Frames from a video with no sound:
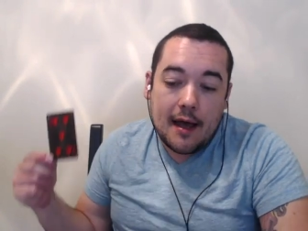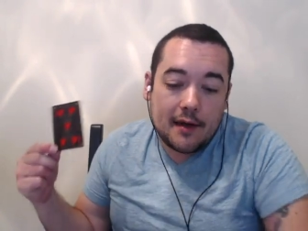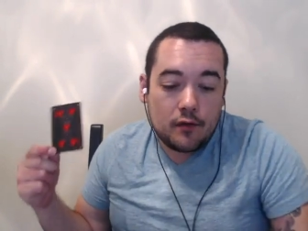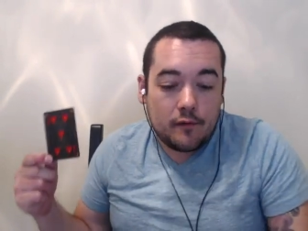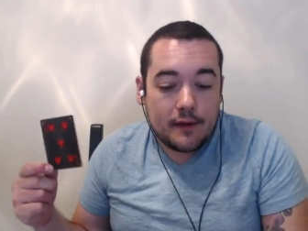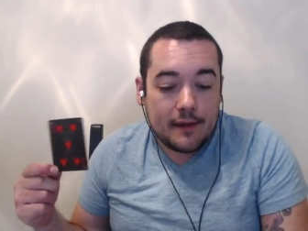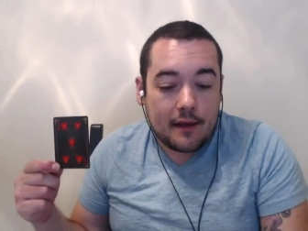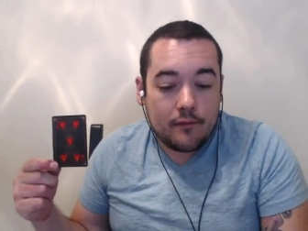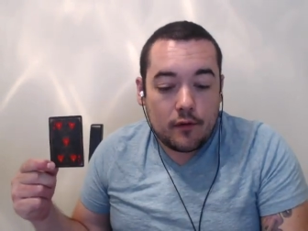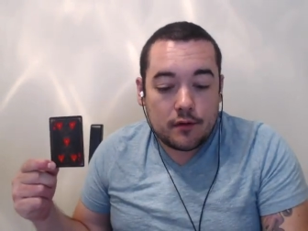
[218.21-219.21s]
I do feel
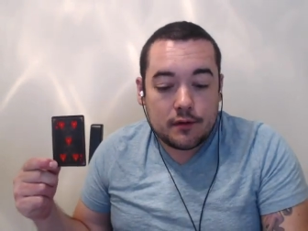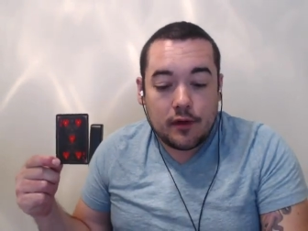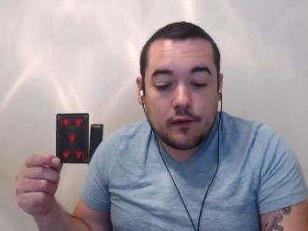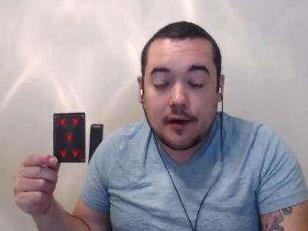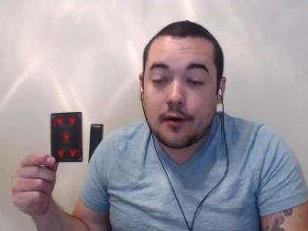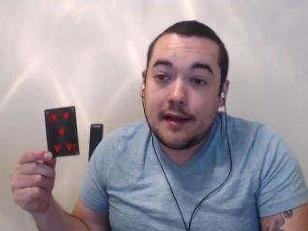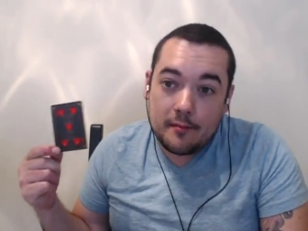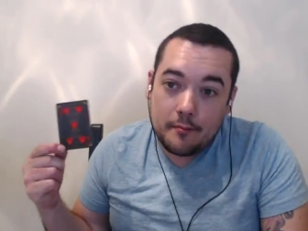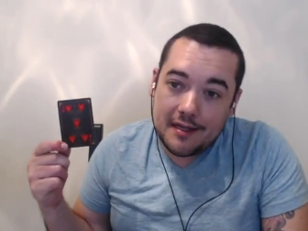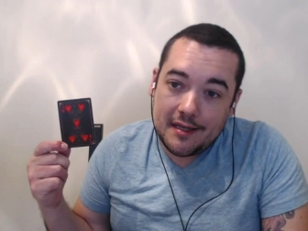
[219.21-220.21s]
like for those of you that are
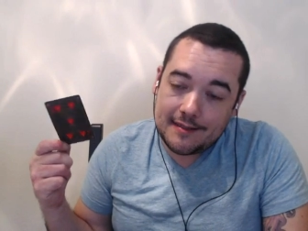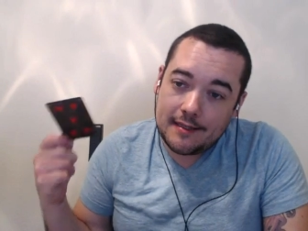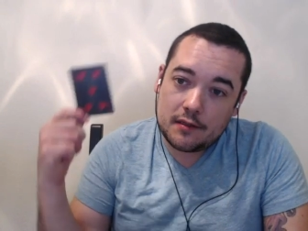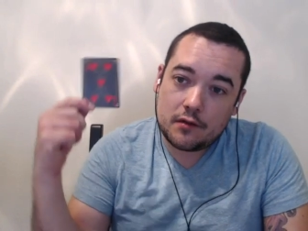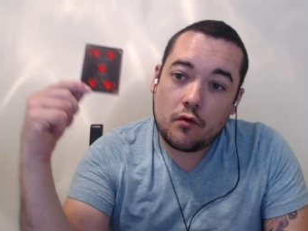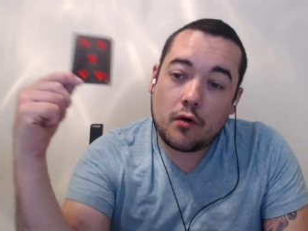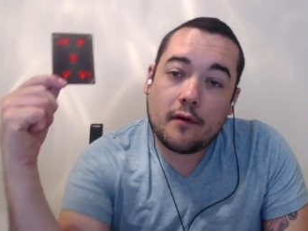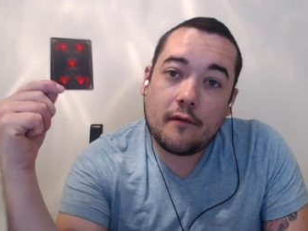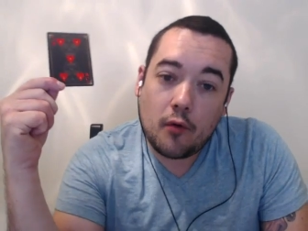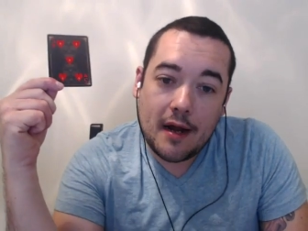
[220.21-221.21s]
in business or
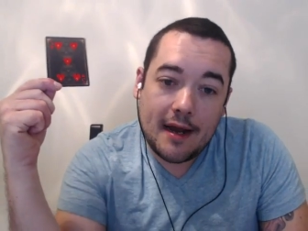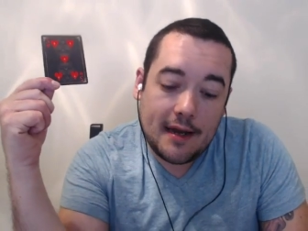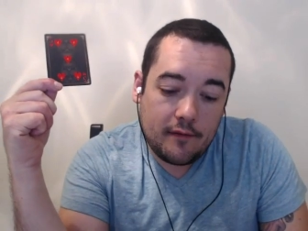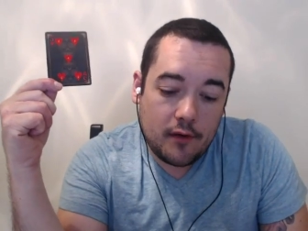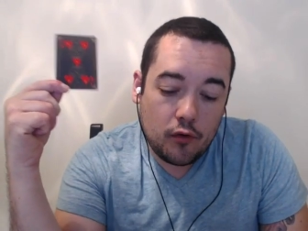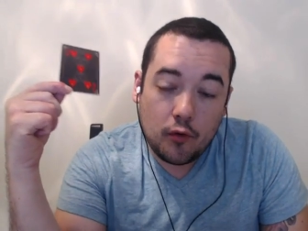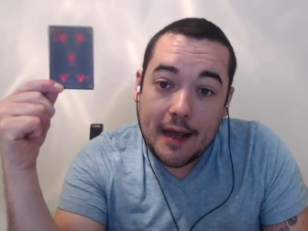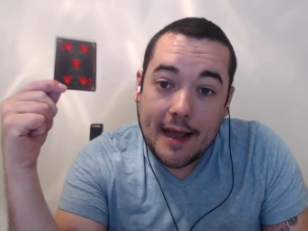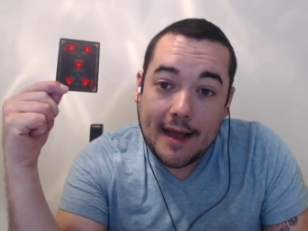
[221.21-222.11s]
for any of you who